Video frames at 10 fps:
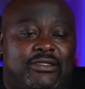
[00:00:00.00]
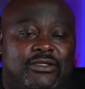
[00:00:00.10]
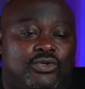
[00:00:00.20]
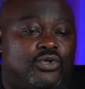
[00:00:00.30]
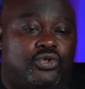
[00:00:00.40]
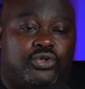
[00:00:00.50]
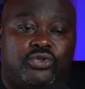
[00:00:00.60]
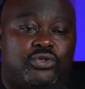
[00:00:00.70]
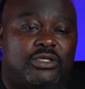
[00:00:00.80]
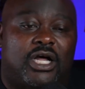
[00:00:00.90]
Oof,
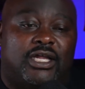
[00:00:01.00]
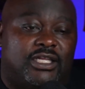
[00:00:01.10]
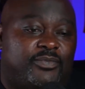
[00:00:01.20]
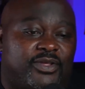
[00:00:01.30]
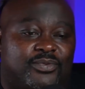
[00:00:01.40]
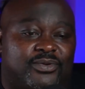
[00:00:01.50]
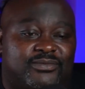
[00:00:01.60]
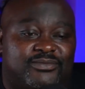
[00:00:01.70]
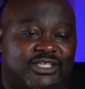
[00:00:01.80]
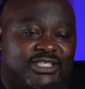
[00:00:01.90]
ugly people,
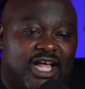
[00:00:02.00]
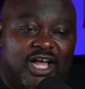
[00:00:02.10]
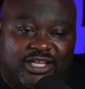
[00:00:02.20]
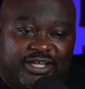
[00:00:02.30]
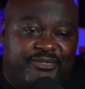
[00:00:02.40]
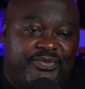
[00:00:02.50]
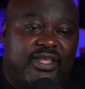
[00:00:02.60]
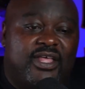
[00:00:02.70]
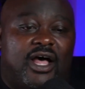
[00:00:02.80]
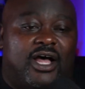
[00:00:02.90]
just ugly.
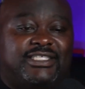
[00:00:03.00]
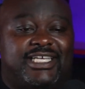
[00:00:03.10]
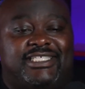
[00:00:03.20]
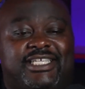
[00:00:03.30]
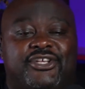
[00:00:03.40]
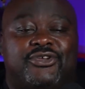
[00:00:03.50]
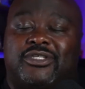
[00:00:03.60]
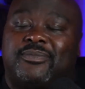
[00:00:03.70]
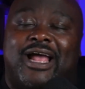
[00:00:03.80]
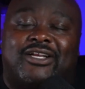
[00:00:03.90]
TCU
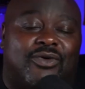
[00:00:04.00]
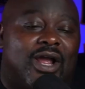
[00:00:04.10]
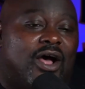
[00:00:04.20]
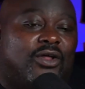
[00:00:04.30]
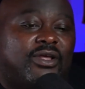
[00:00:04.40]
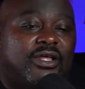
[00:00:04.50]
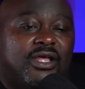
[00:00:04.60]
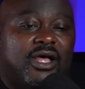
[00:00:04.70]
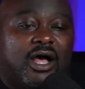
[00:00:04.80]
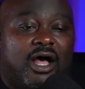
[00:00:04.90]
smacked around
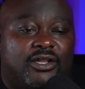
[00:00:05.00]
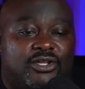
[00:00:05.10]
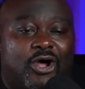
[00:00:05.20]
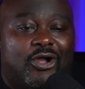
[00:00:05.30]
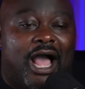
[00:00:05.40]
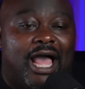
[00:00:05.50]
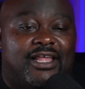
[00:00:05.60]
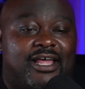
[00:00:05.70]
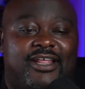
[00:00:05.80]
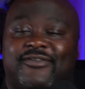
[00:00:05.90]
I
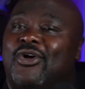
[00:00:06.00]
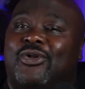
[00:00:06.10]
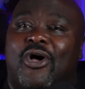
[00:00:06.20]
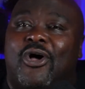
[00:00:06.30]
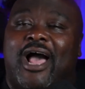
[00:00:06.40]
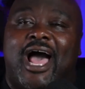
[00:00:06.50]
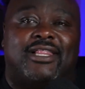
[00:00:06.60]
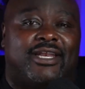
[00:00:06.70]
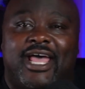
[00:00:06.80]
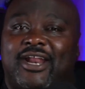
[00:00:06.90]
didn't even know Long
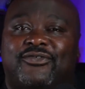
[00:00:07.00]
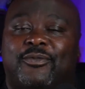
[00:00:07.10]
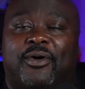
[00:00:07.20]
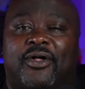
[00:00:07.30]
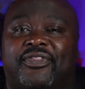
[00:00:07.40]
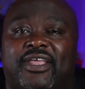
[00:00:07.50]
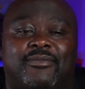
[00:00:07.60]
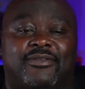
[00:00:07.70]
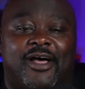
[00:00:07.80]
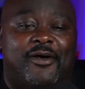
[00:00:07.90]
Island had a football team.
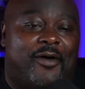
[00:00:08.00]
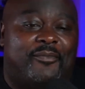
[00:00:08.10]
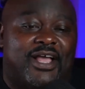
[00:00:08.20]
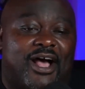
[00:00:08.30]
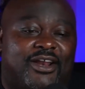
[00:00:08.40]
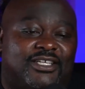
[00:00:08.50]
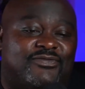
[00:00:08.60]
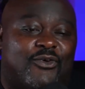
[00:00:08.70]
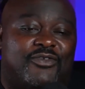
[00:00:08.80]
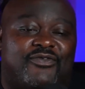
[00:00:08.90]
I'll be honest,
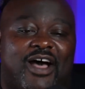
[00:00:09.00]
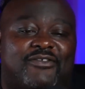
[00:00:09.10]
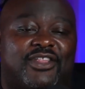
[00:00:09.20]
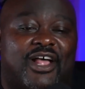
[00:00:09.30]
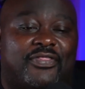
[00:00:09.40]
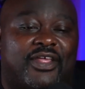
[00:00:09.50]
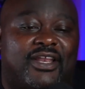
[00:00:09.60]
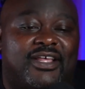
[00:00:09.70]
45-0.